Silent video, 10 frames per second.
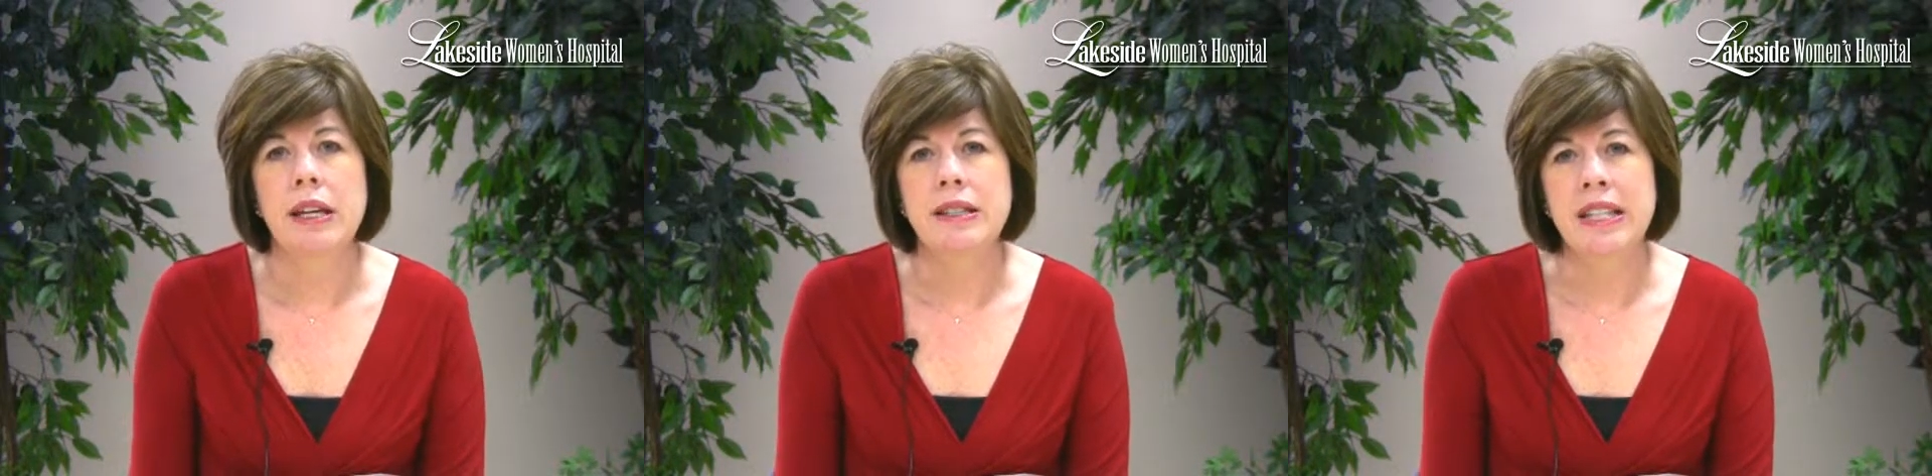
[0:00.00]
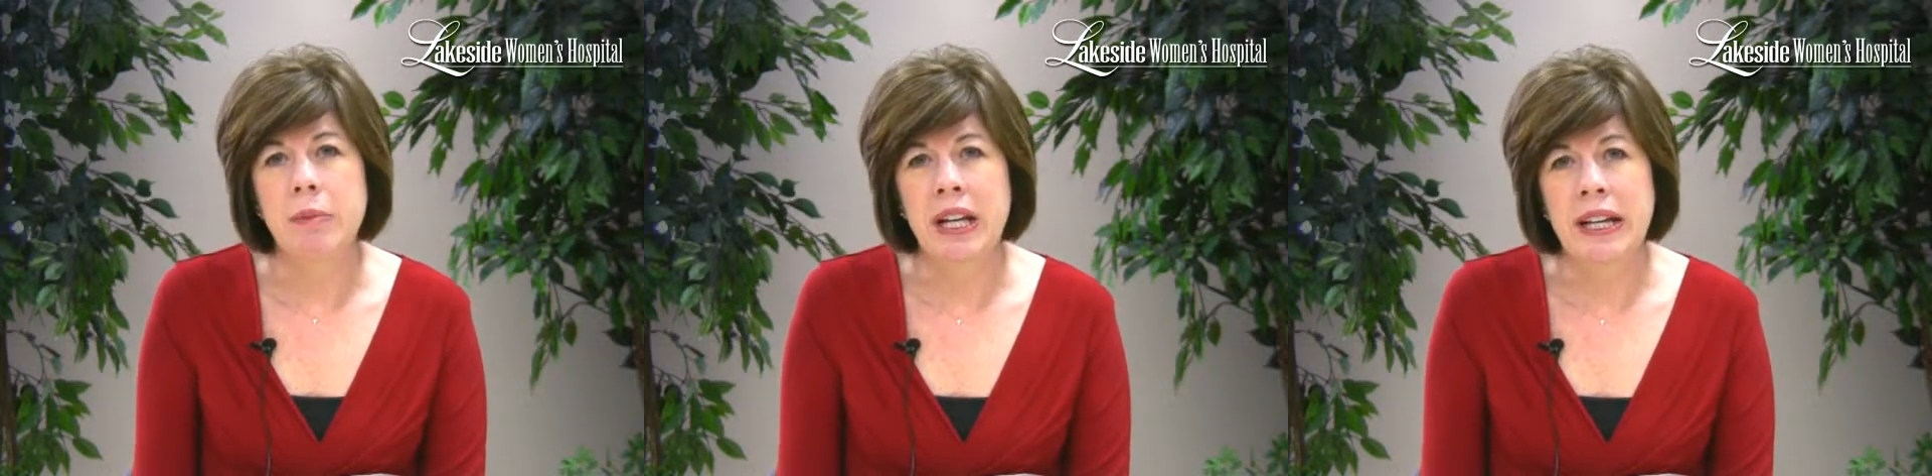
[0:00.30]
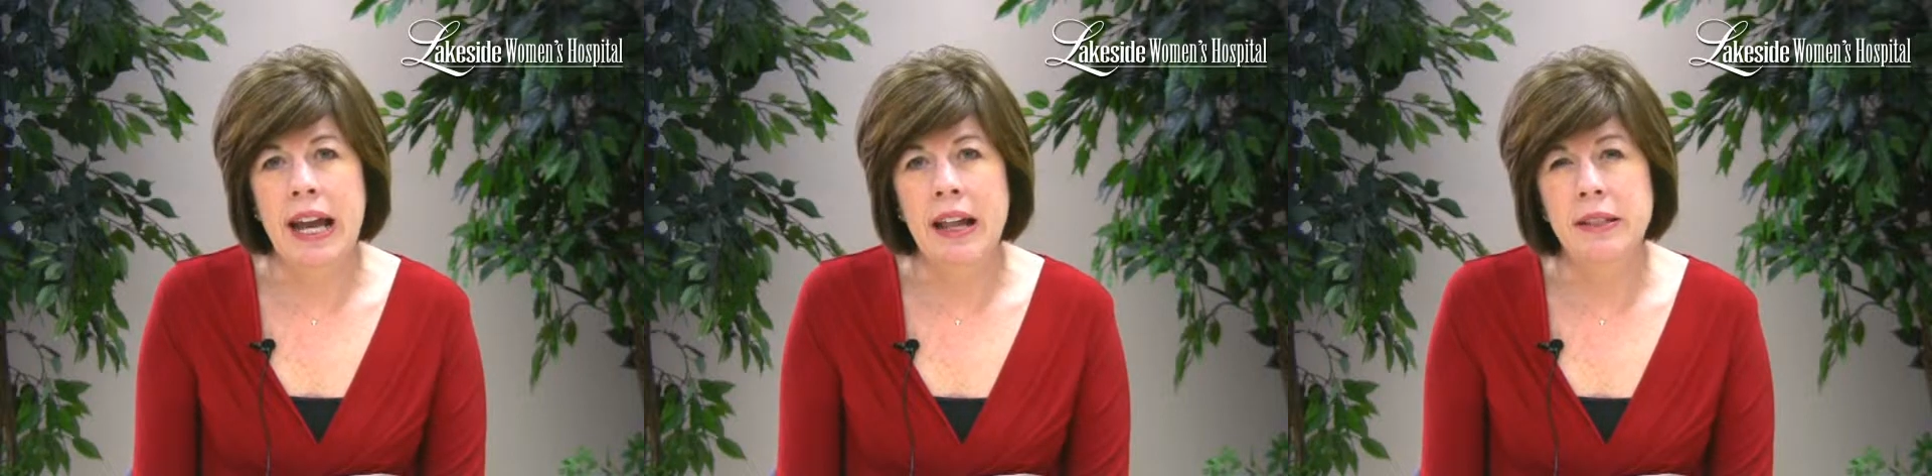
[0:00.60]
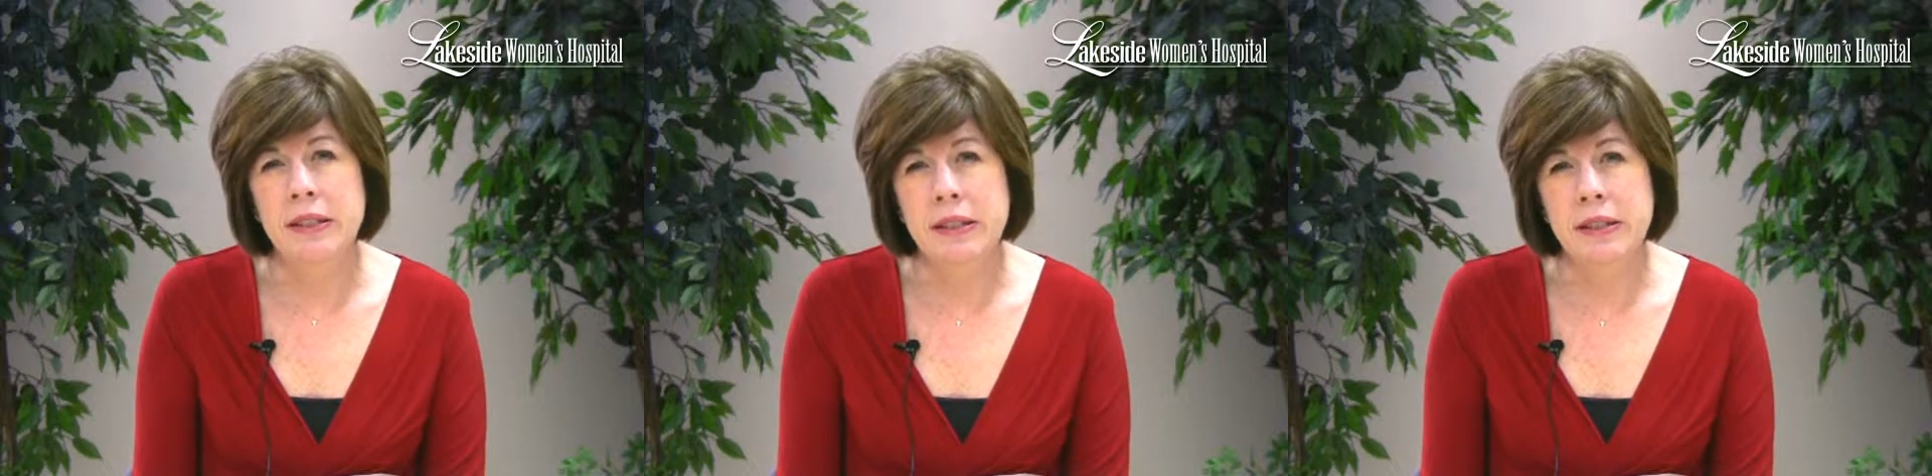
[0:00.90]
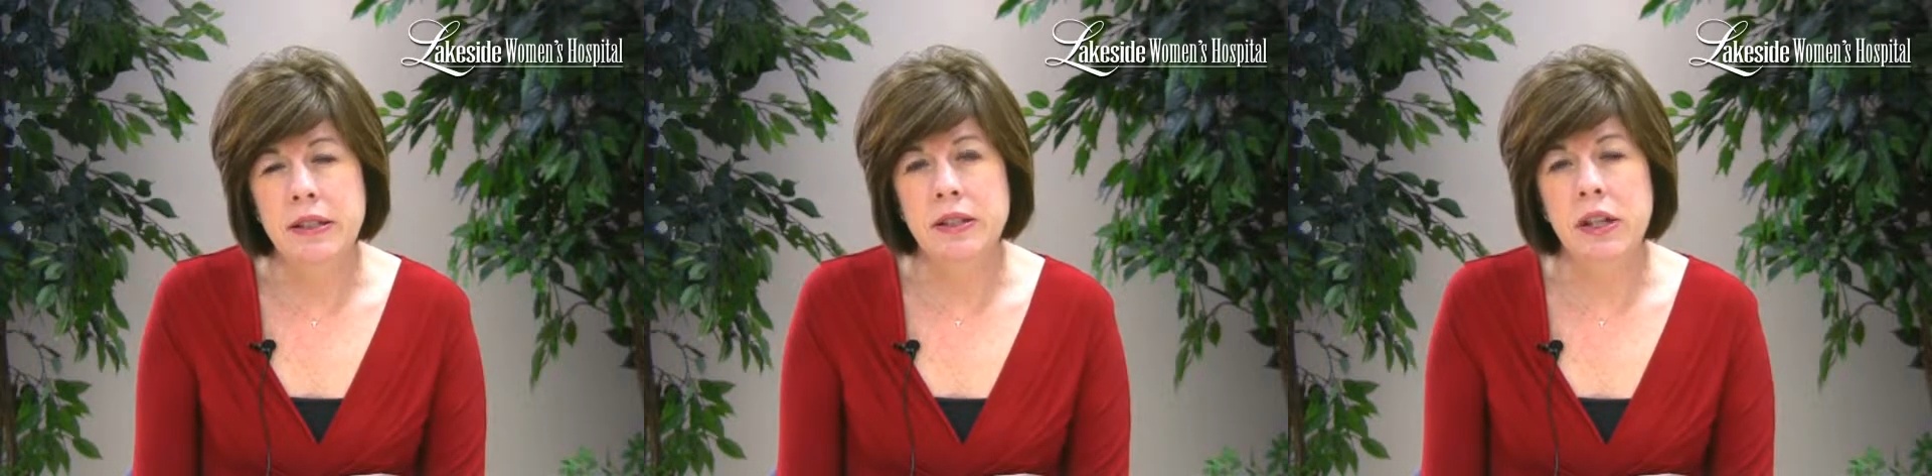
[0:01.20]
Semen
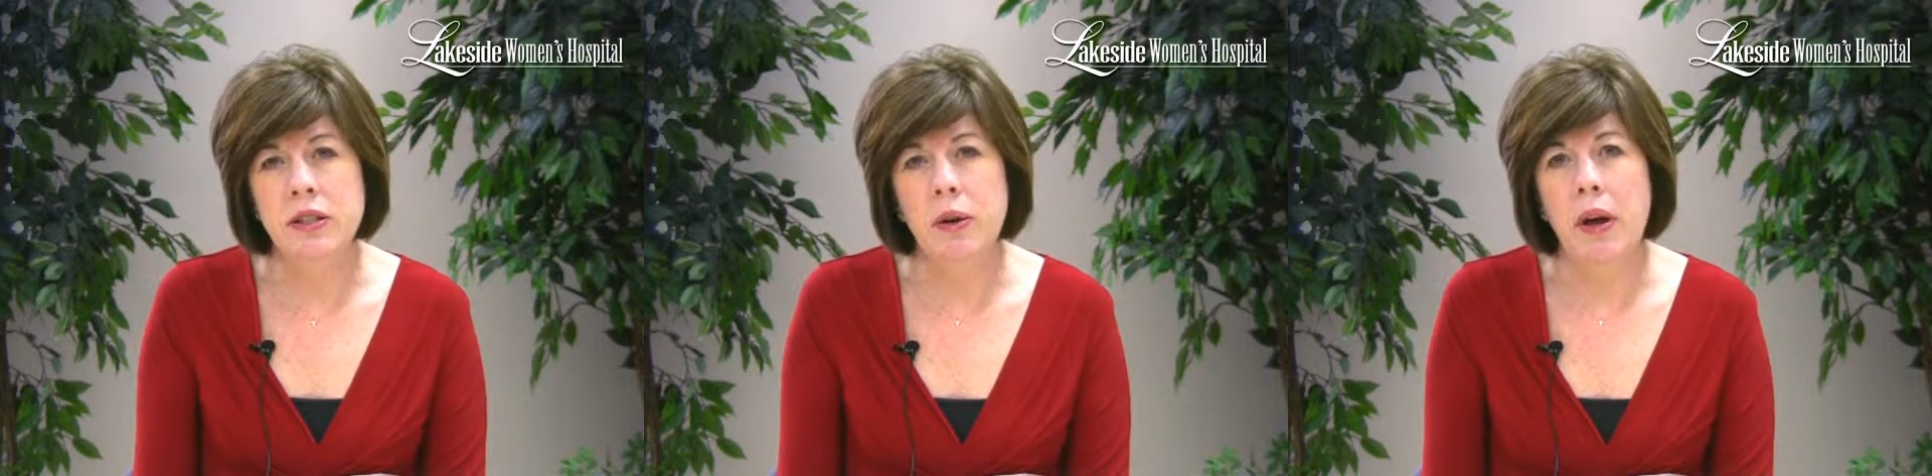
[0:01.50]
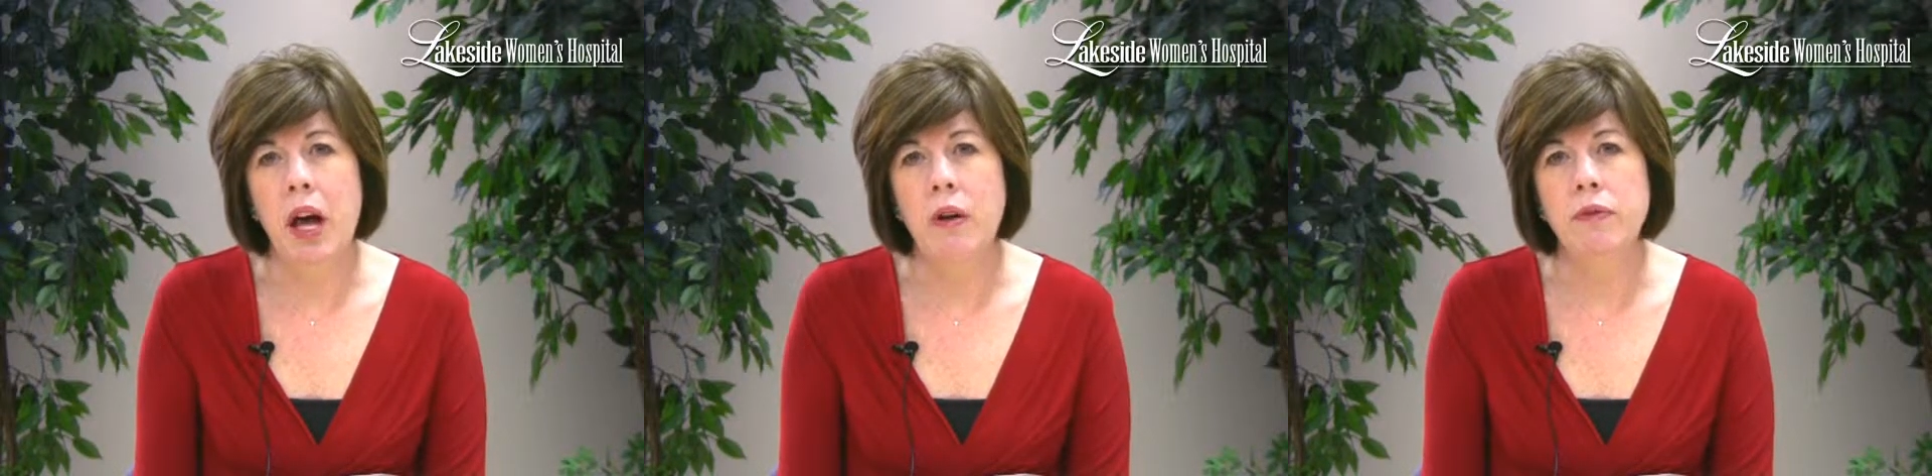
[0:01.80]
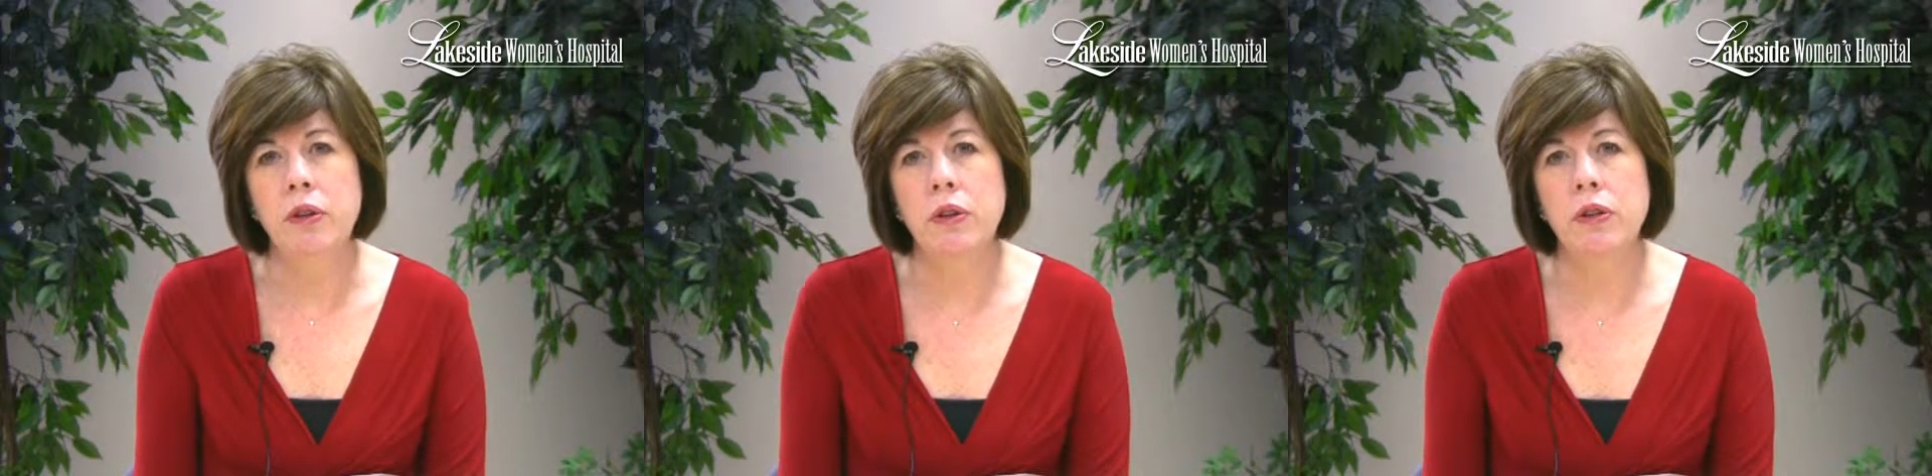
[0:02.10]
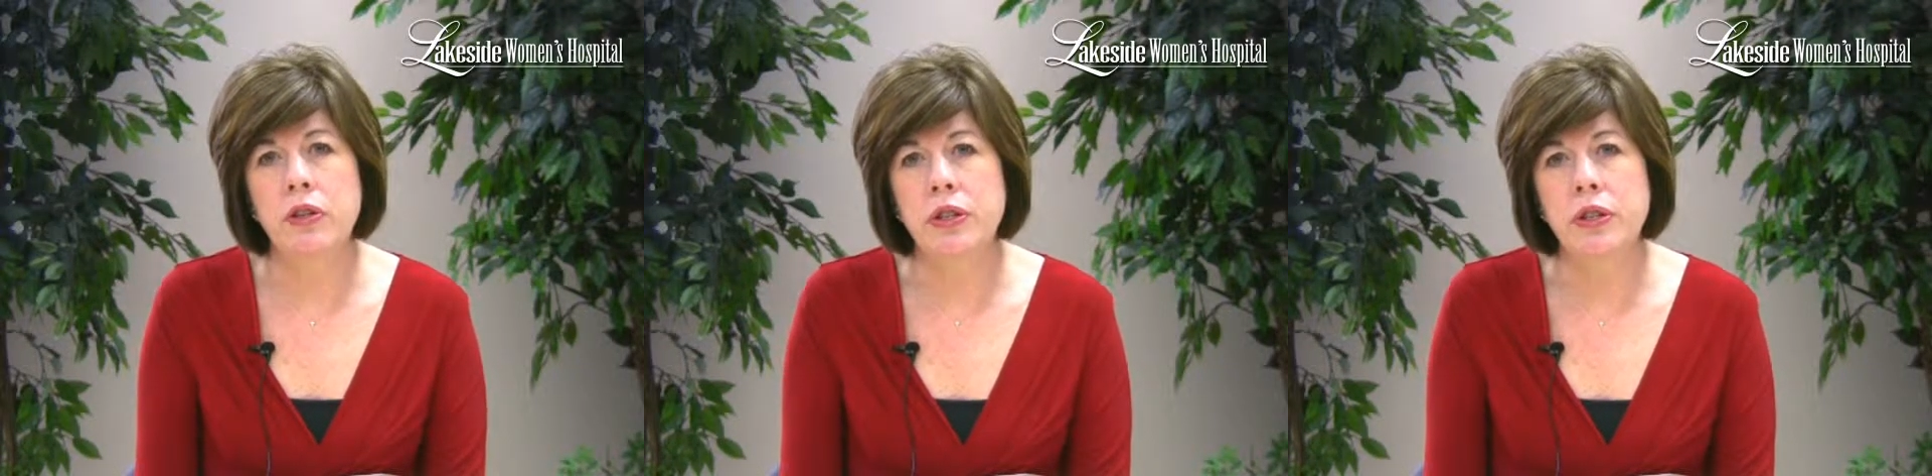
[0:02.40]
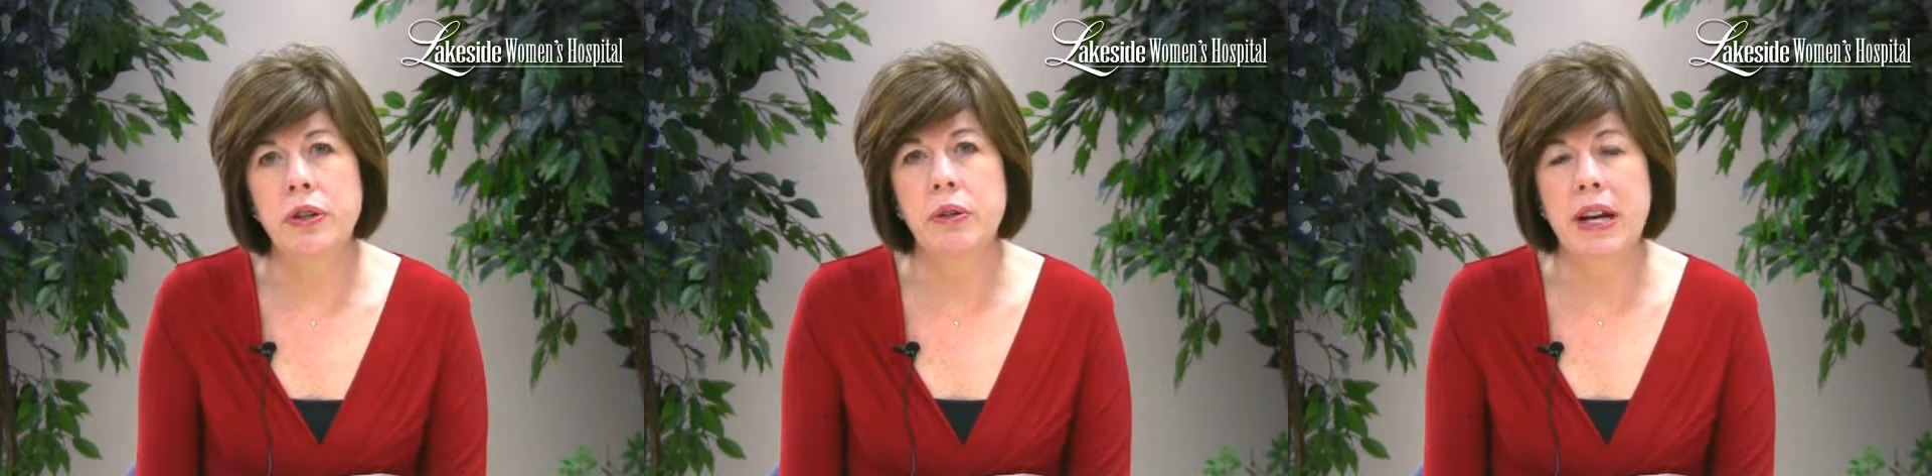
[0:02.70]
analysis is also helpful
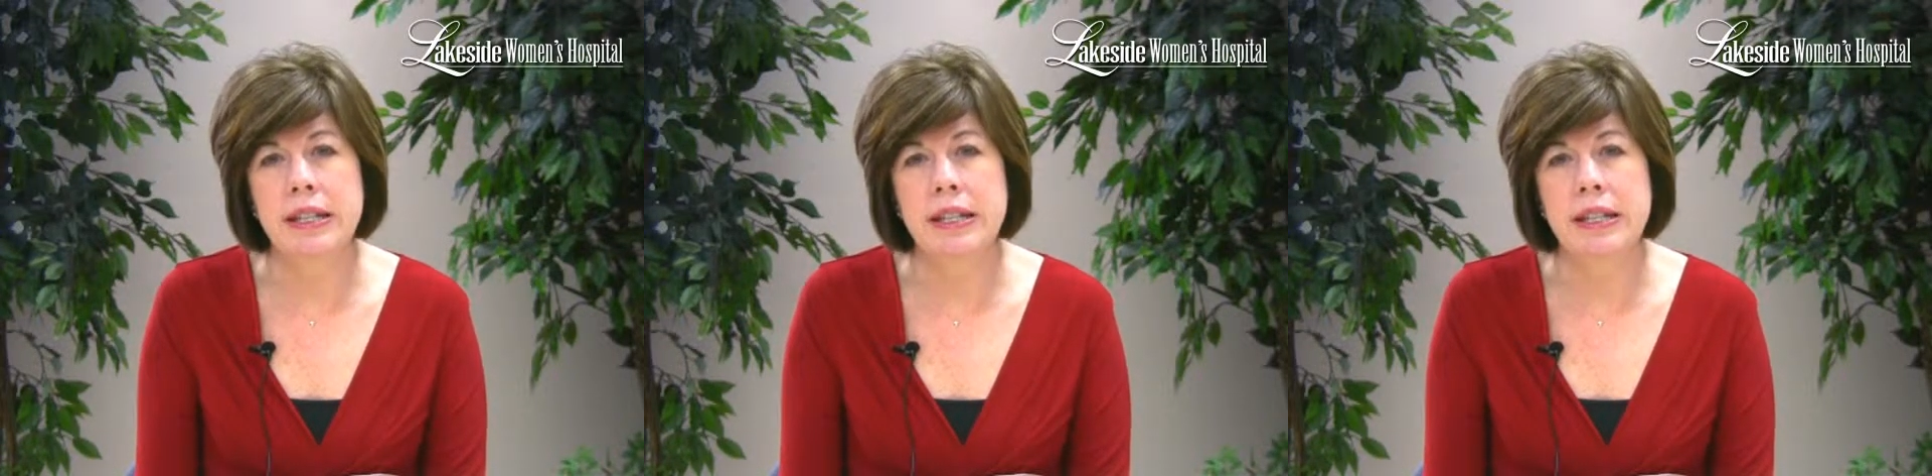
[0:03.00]
to